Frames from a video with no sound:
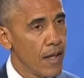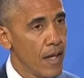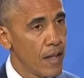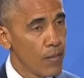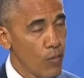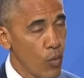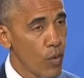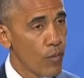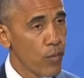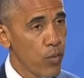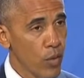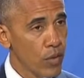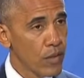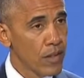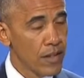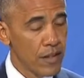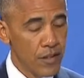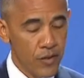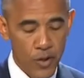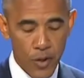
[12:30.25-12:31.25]
and, more
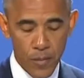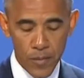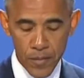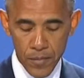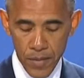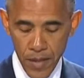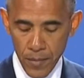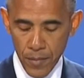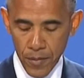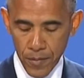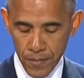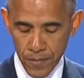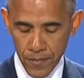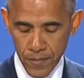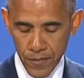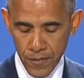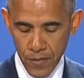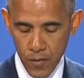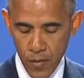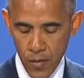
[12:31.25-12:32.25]
importantly, the German people
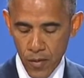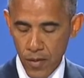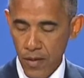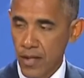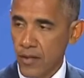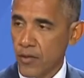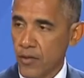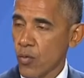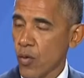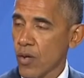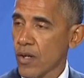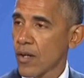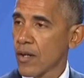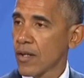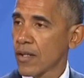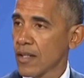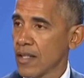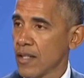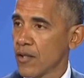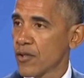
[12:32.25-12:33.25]
for the
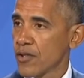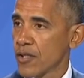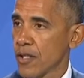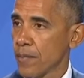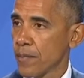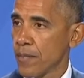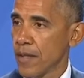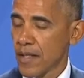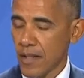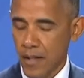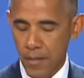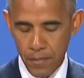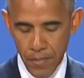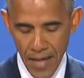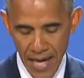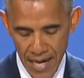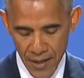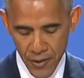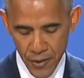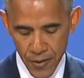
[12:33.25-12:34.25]
extraordinary leadership and
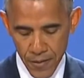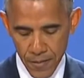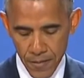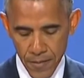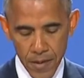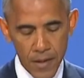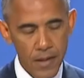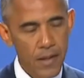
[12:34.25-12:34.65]
compassion